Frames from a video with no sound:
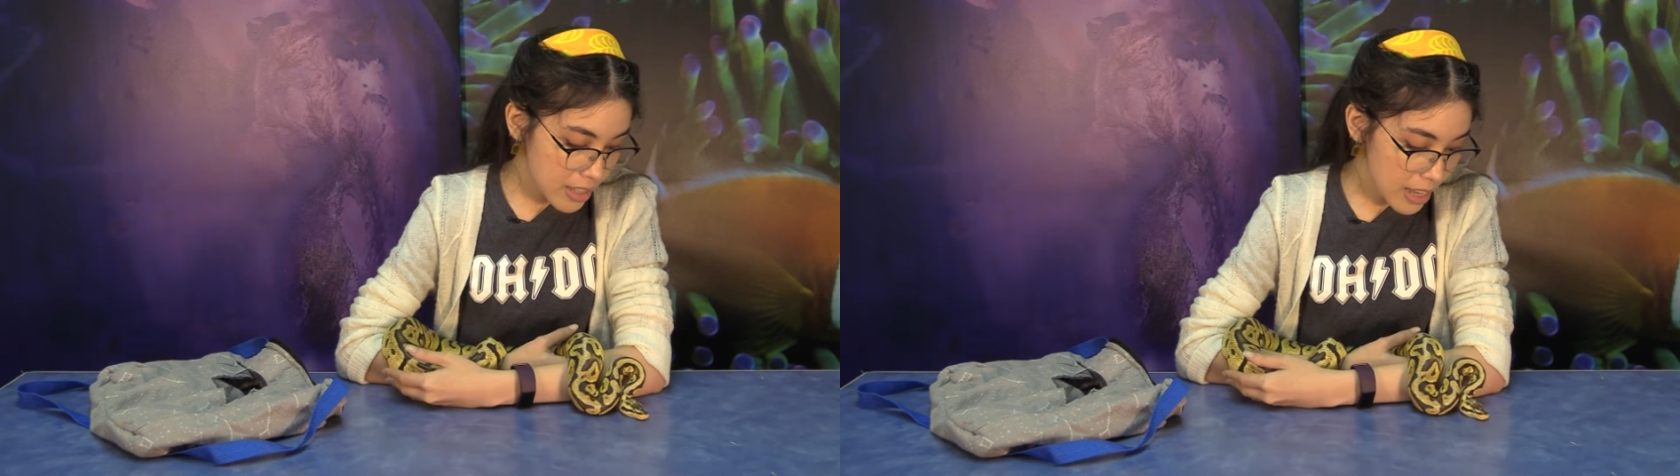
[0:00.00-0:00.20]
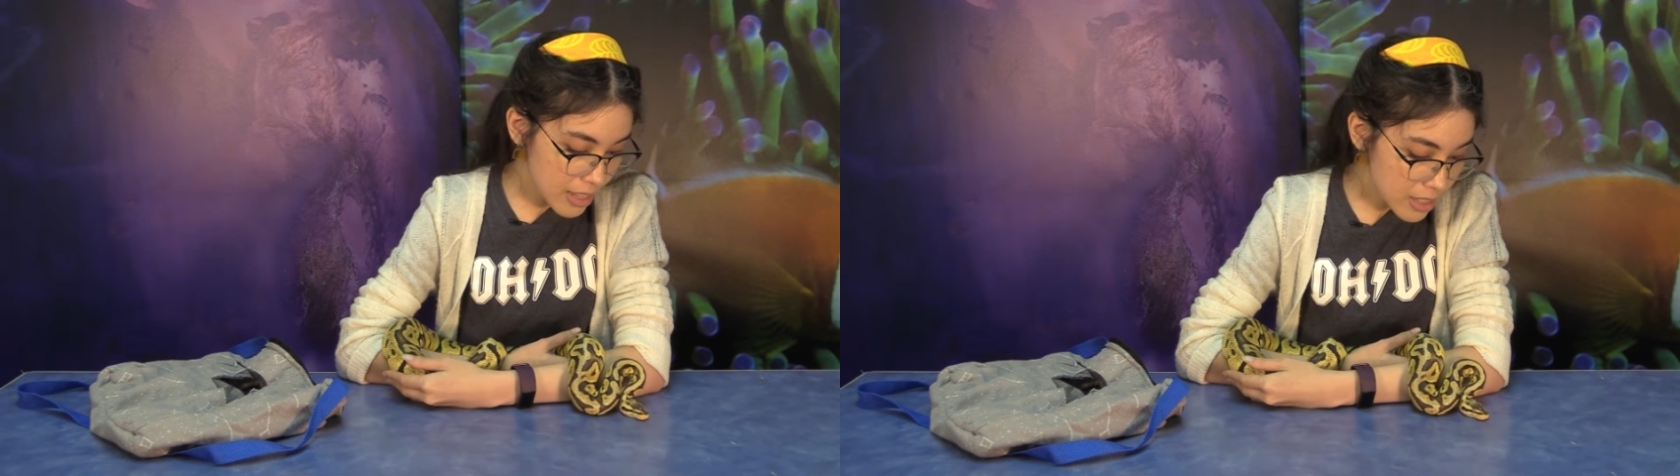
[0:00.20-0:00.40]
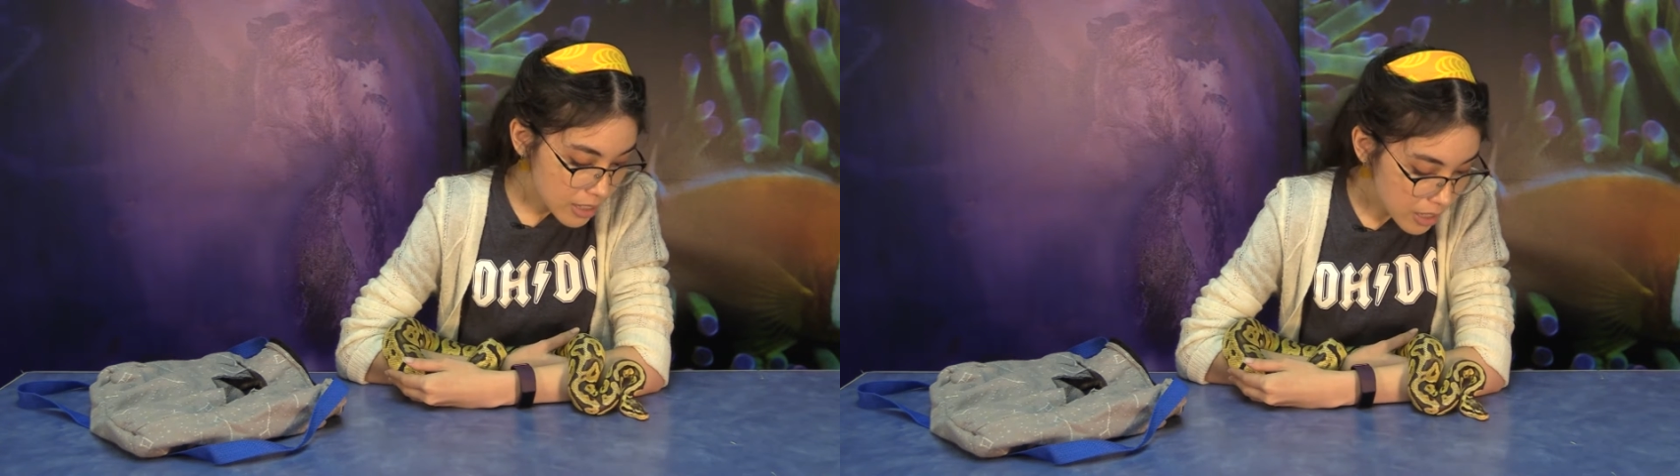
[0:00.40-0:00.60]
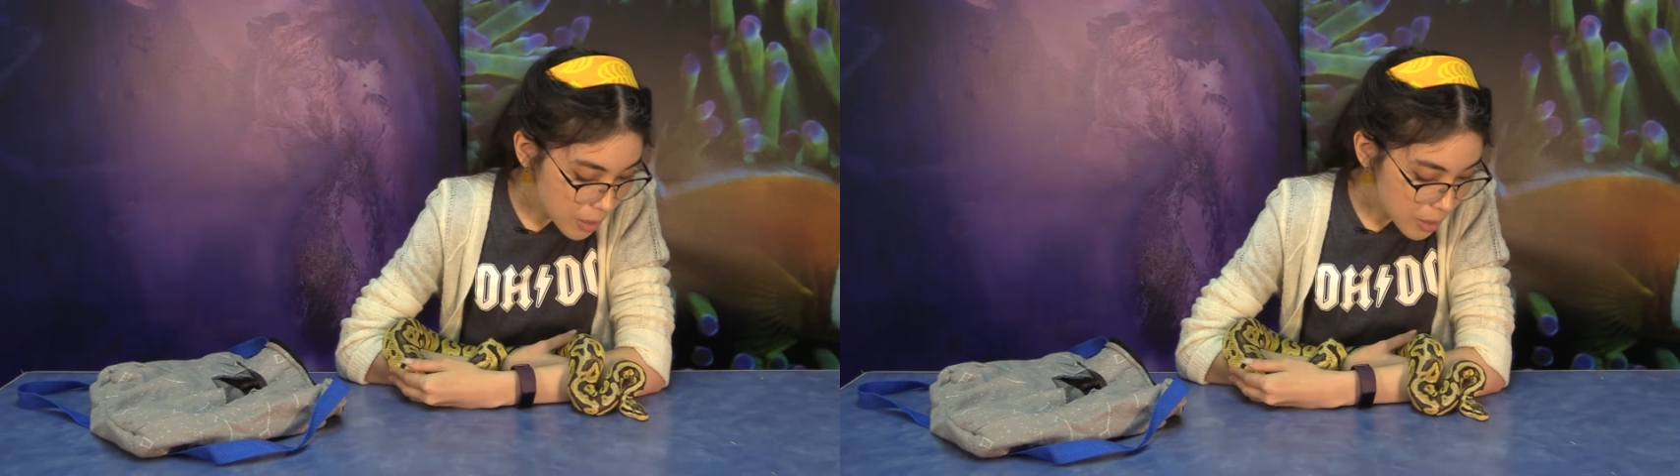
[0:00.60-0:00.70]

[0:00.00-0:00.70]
It's a little